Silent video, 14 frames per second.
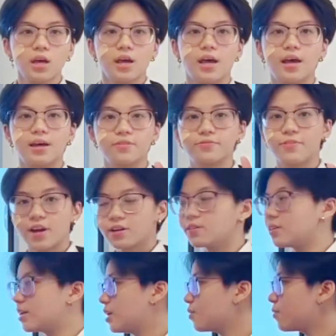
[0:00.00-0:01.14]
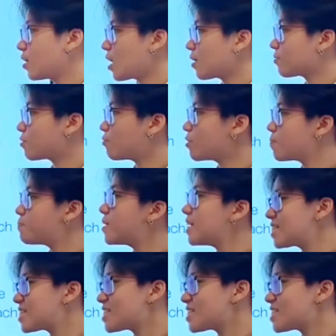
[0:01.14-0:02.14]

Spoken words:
And finally, we have to repeat